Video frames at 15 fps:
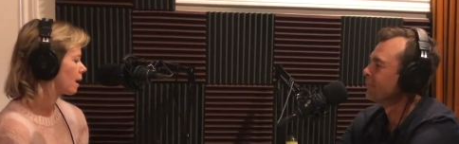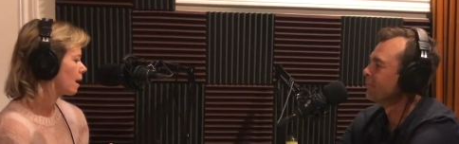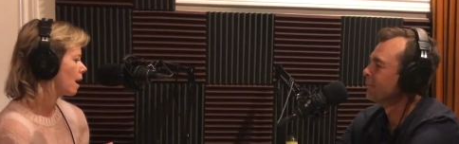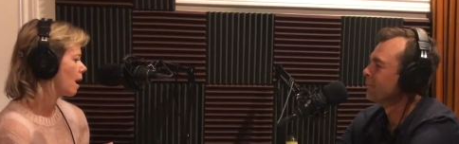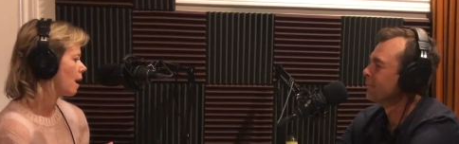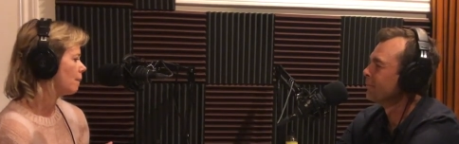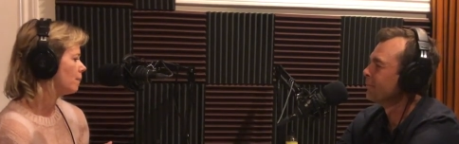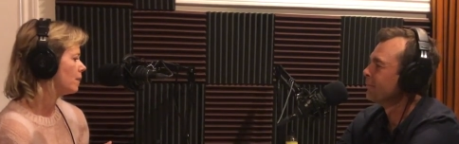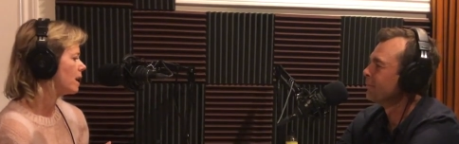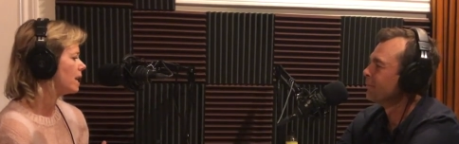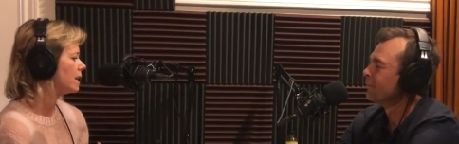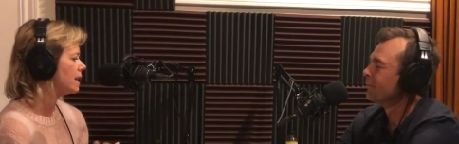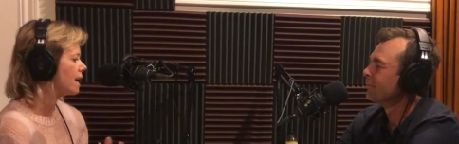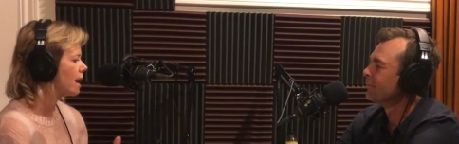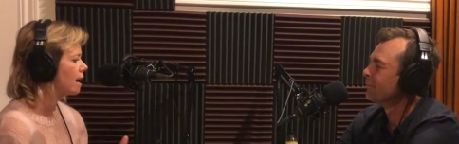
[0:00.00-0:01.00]
Speaker 1: Um,
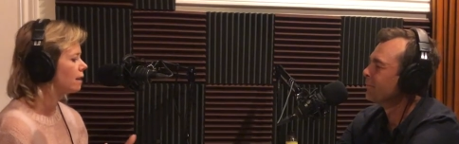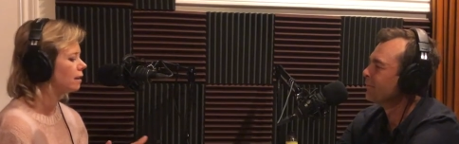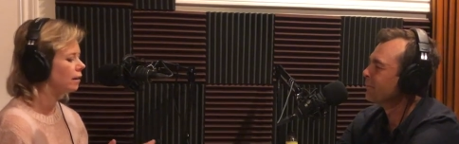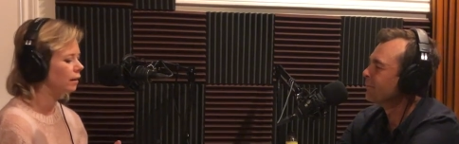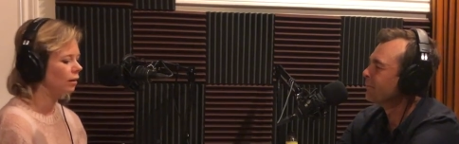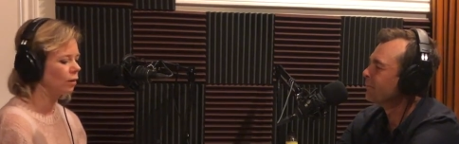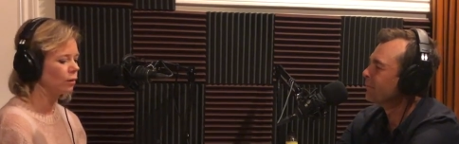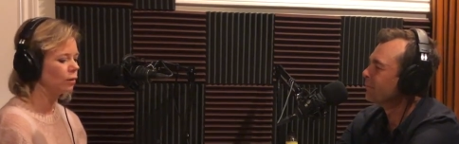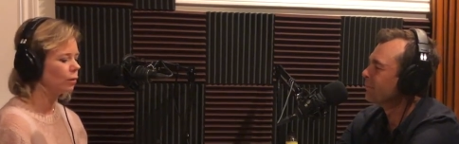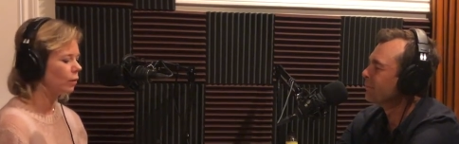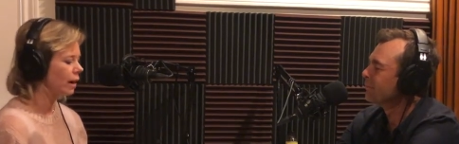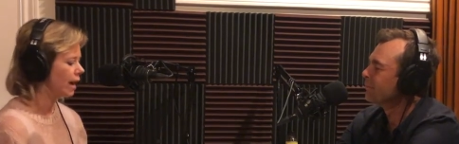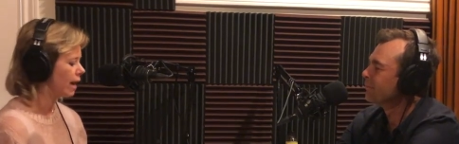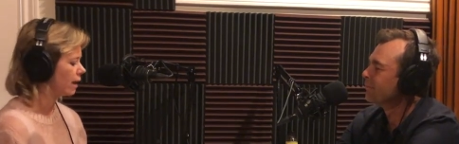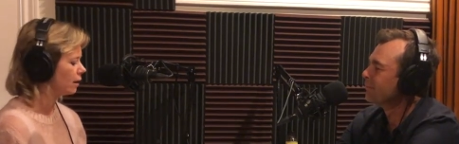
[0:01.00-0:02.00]
and yet, along the
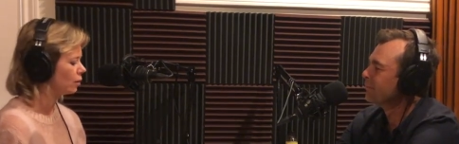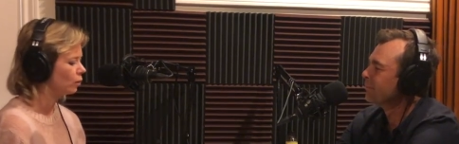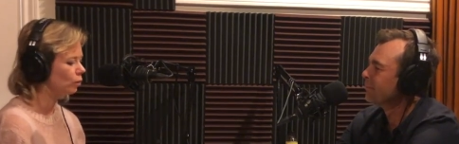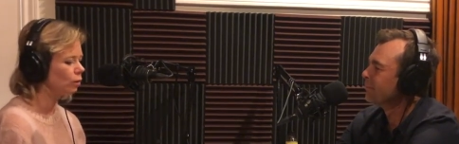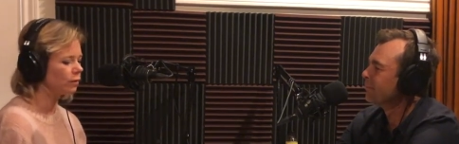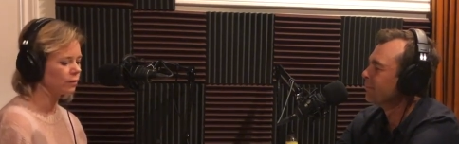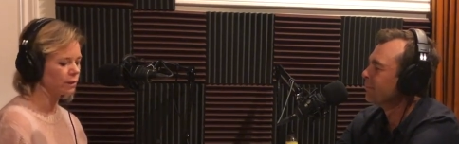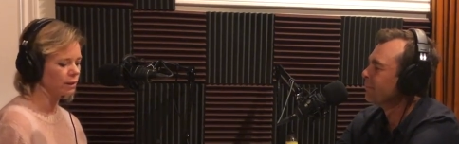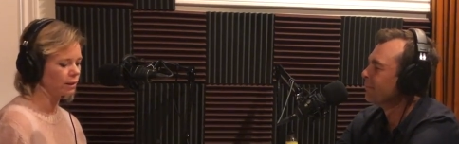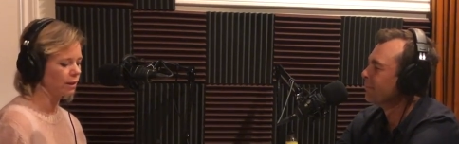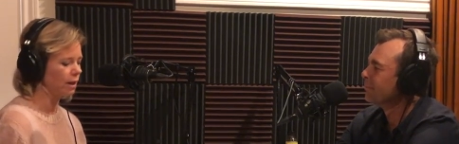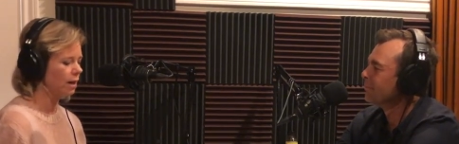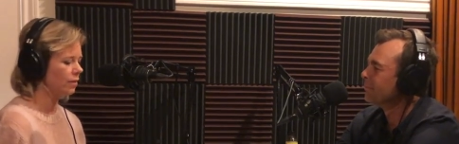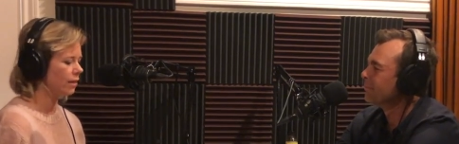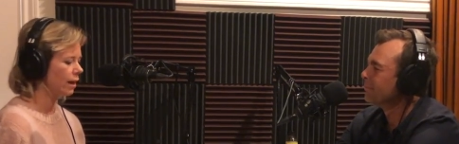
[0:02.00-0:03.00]
way, all of us
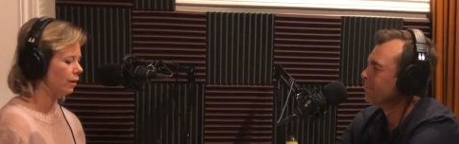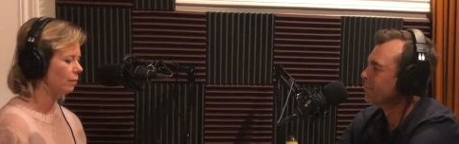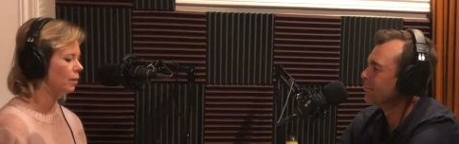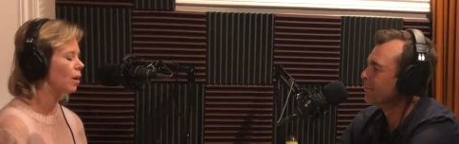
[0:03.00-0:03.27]
learn there are